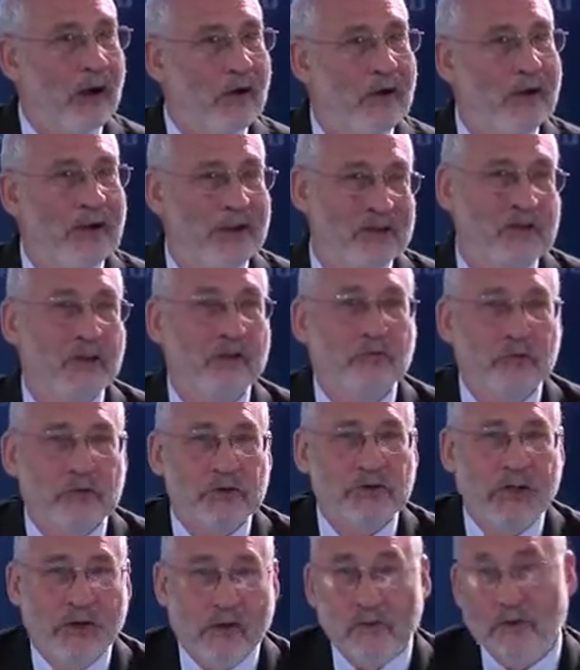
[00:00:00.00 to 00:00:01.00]
it's
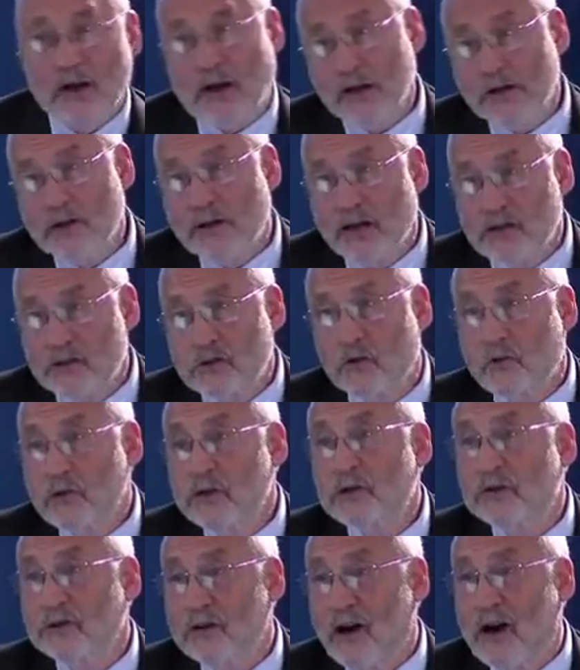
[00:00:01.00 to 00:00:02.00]
interesting, in the United States there
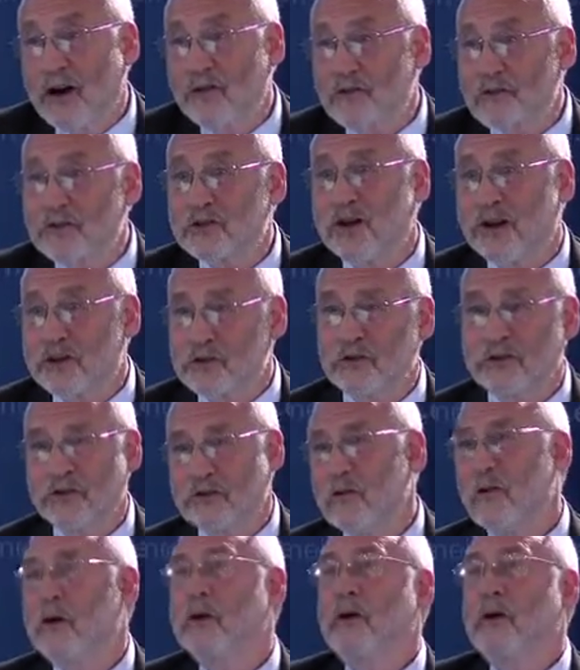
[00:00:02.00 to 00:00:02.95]
is a lot of discussion